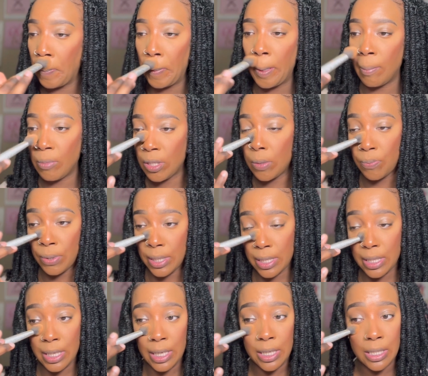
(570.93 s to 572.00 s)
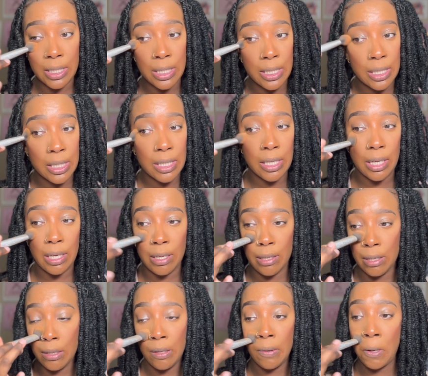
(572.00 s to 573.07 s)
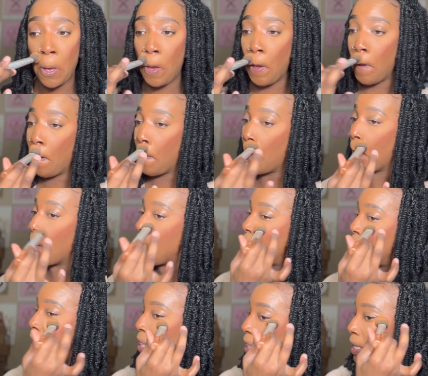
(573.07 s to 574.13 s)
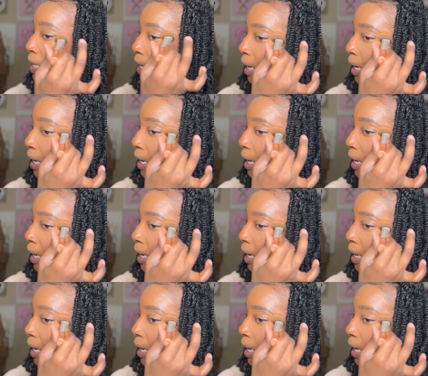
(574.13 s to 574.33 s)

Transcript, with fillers: I'm just pressing that into the skin, and then